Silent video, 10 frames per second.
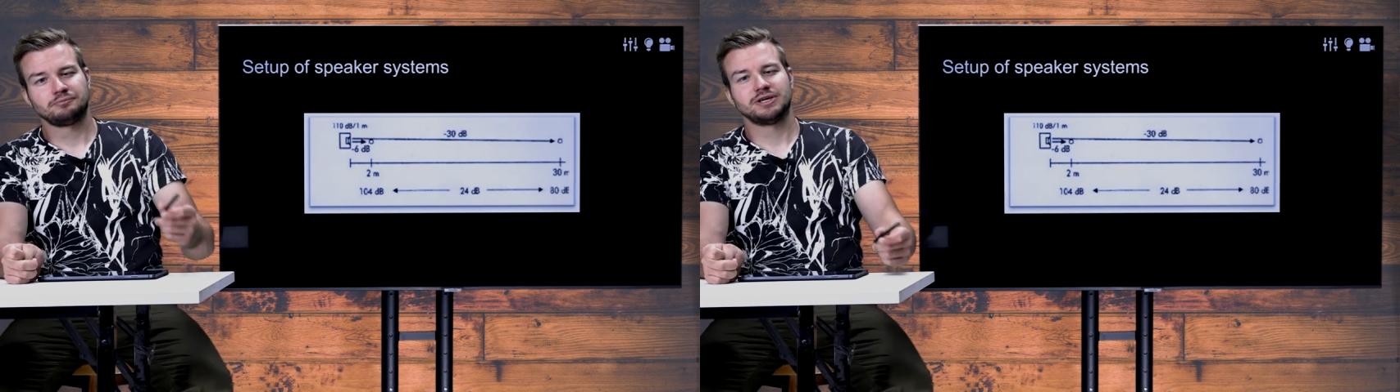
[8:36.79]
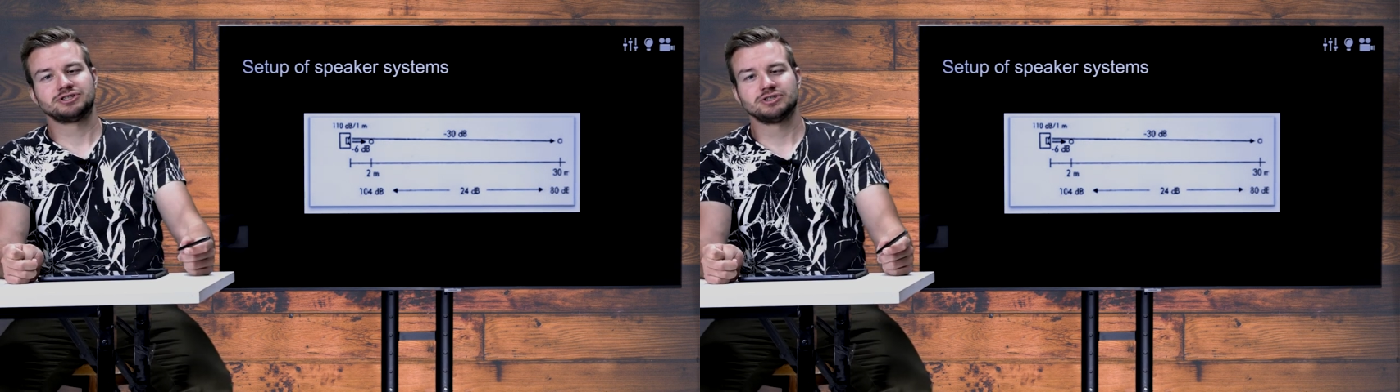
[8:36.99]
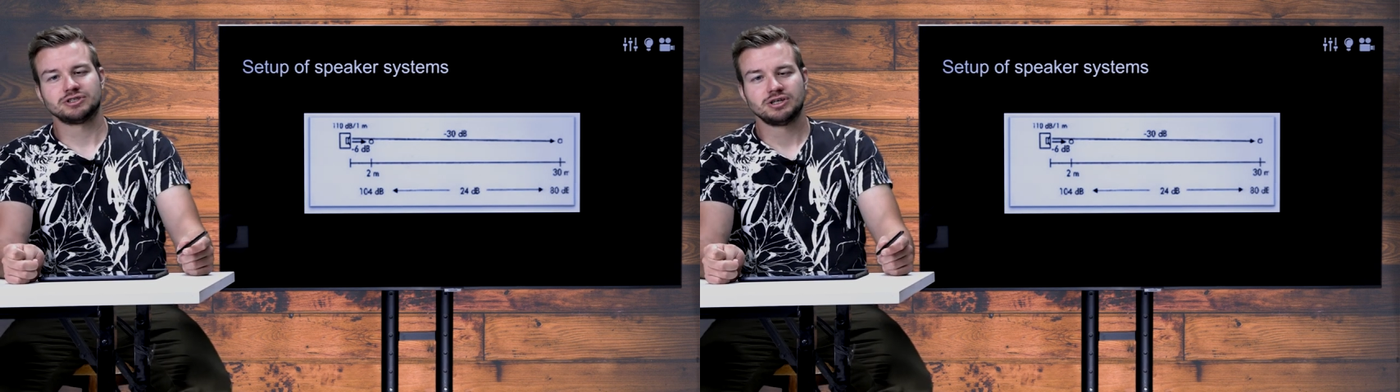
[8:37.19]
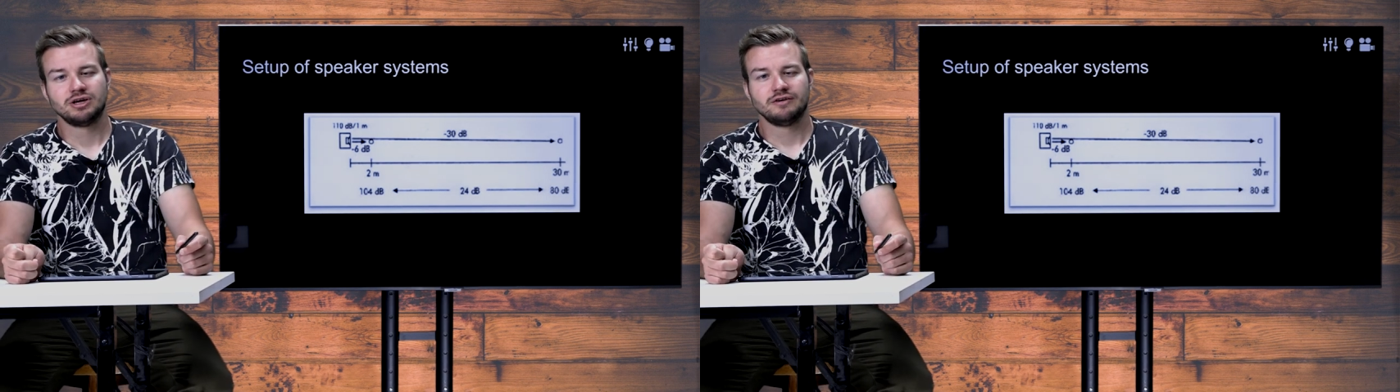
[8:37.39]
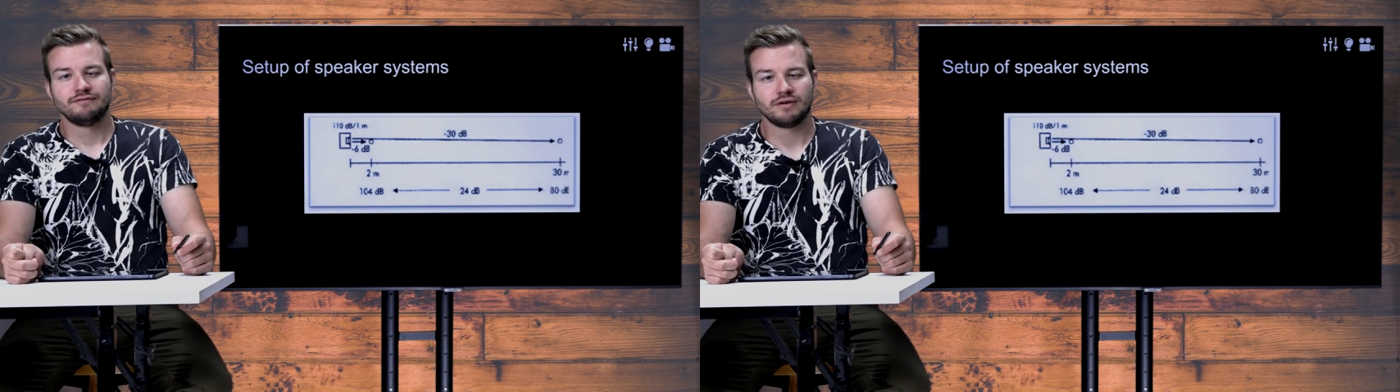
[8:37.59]
pressure
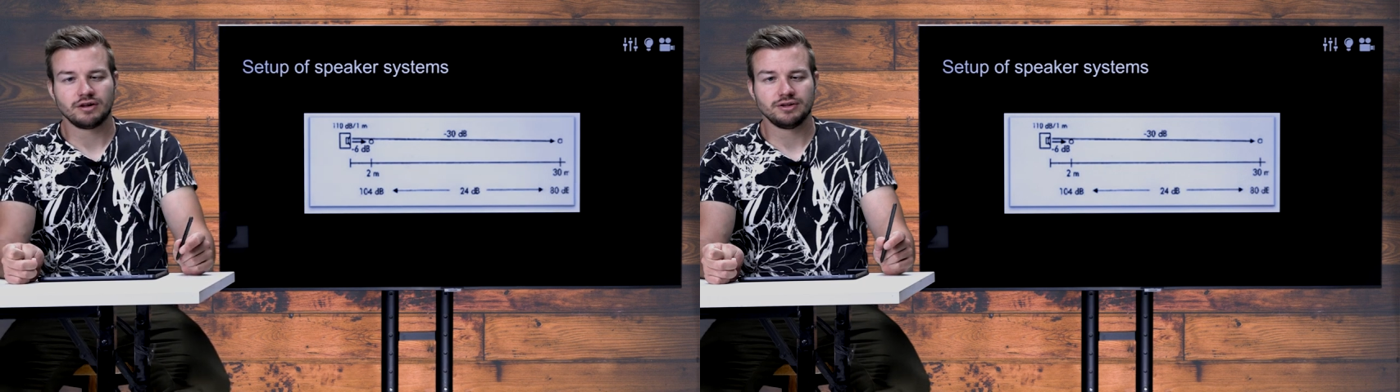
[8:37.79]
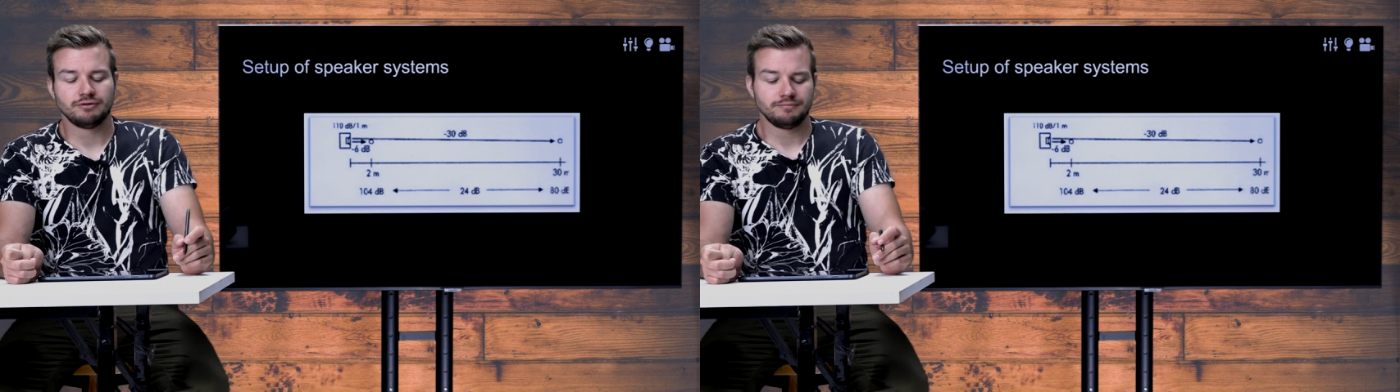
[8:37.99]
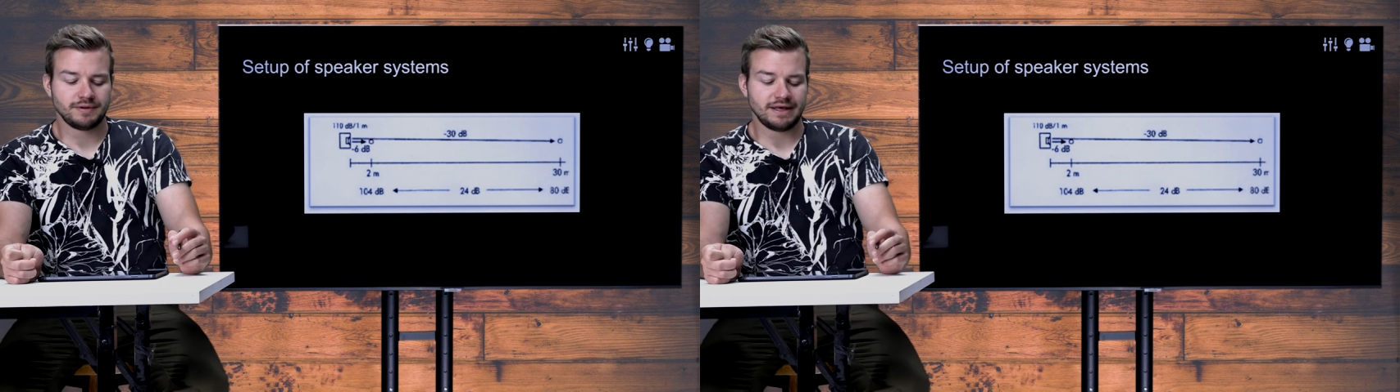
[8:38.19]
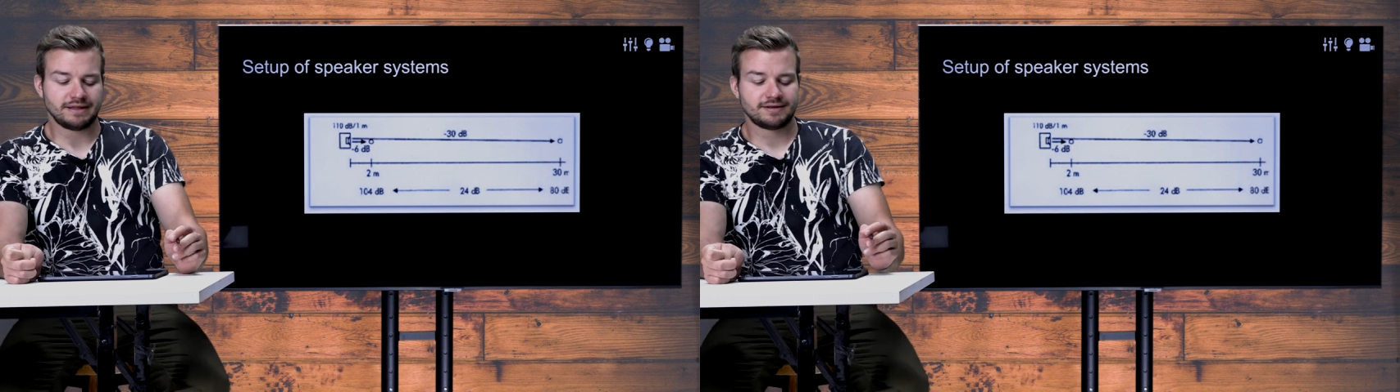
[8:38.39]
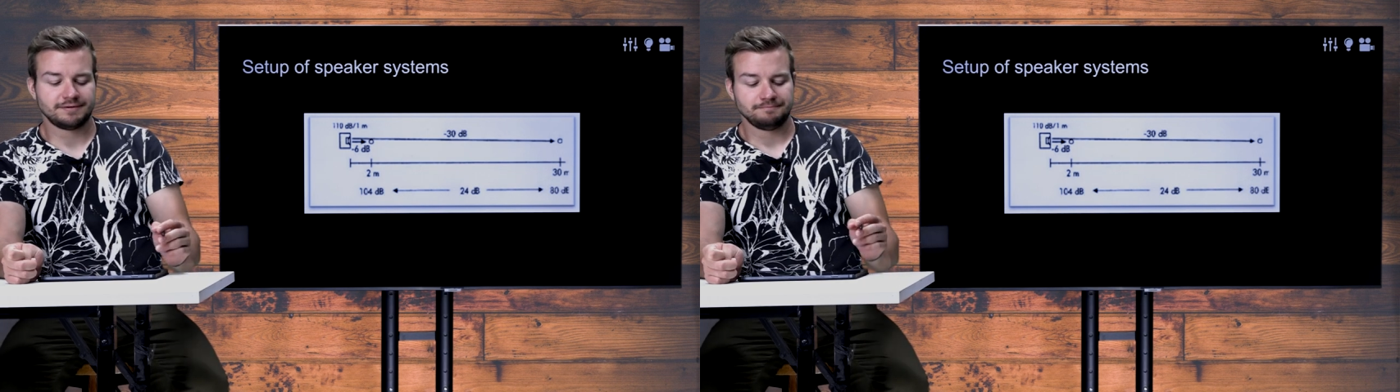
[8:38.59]
volume,
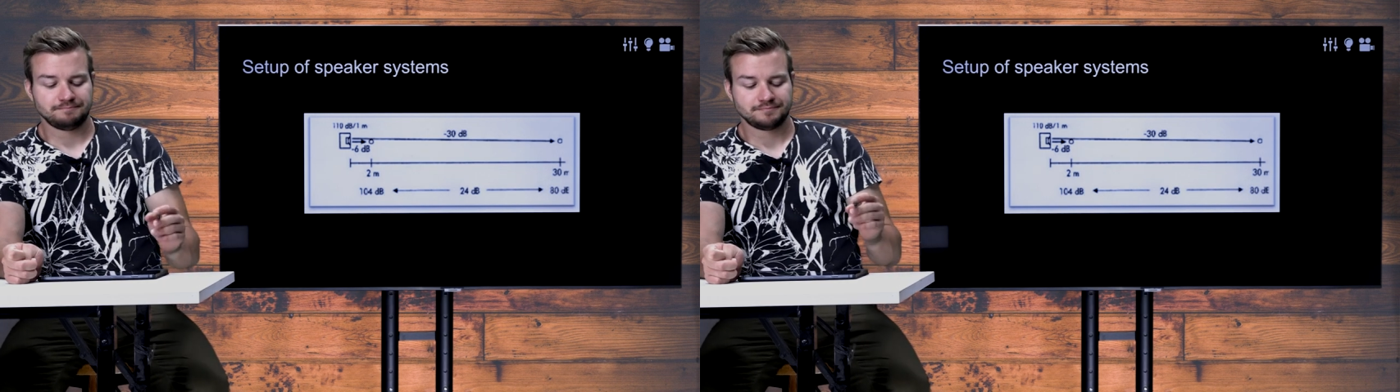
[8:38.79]
it